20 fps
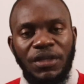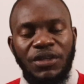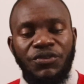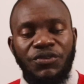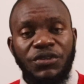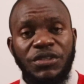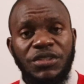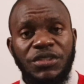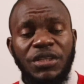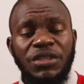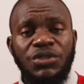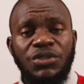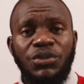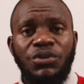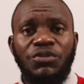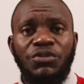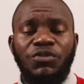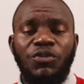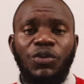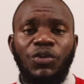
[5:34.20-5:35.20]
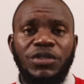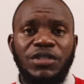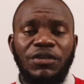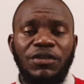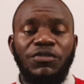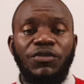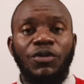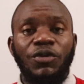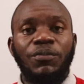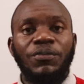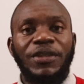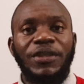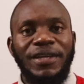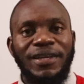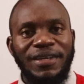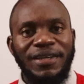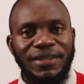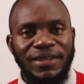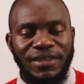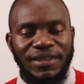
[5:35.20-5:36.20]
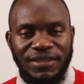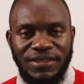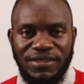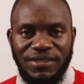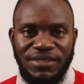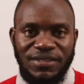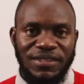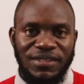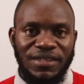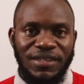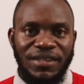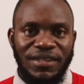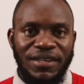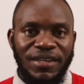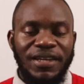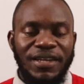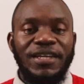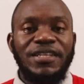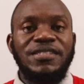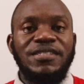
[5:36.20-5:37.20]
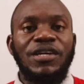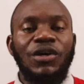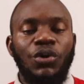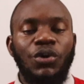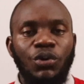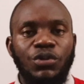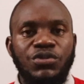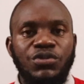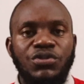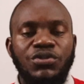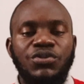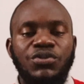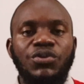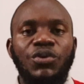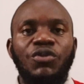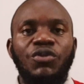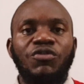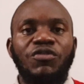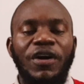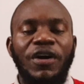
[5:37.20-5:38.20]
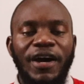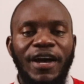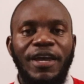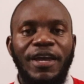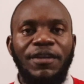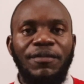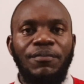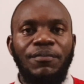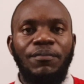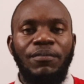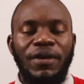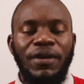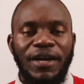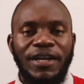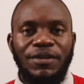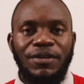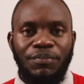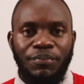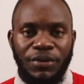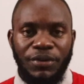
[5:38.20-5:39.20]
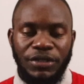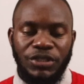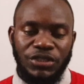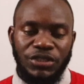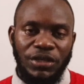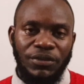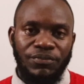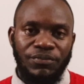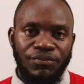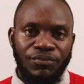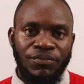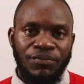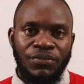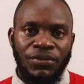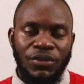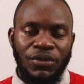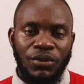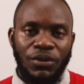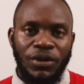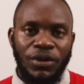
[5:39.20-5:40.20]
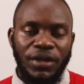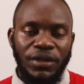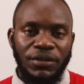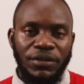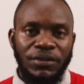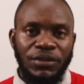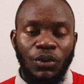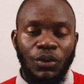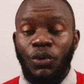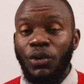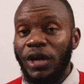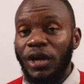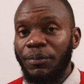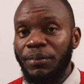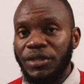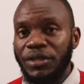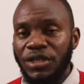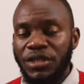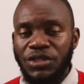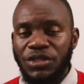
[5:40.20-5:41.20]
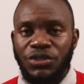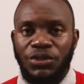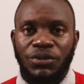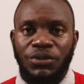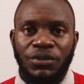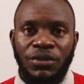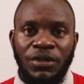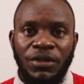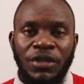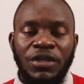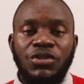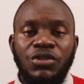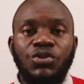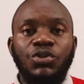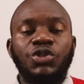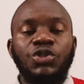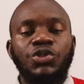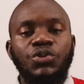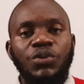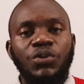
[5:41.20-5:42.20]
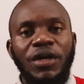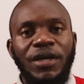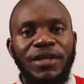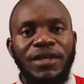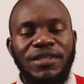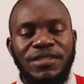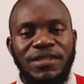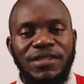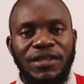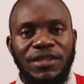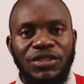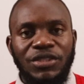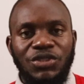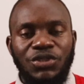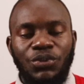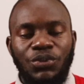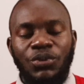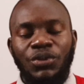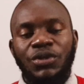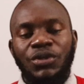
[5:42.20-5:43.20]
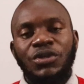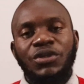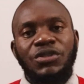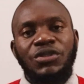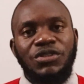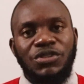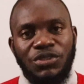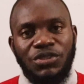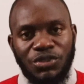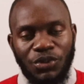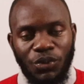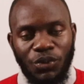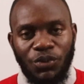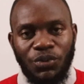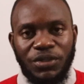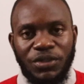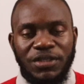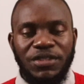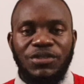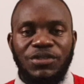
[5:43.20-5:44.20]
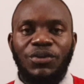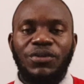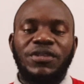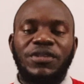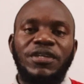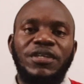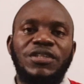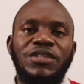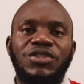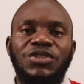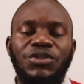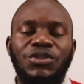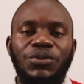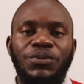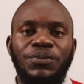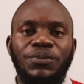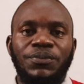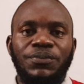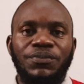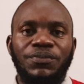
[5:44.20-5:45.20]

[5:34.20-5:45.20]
and retention of water from the kidneys, is the cause of high blood pressure, okay, or hypertension. So sugar is the issue. Salt is not the issue.